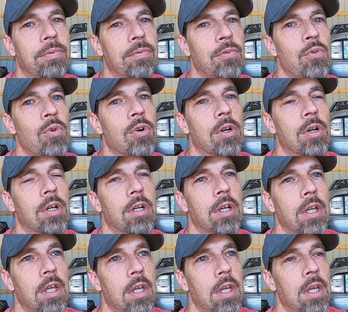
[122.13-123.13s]

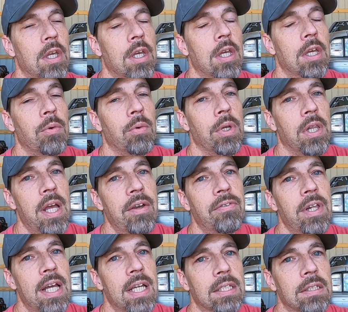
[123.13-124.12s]
before we
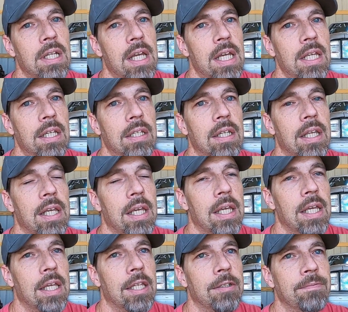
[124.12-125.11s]
left last night,
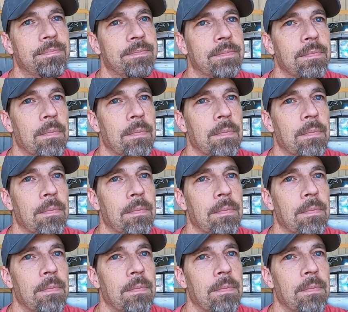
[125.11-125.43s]
and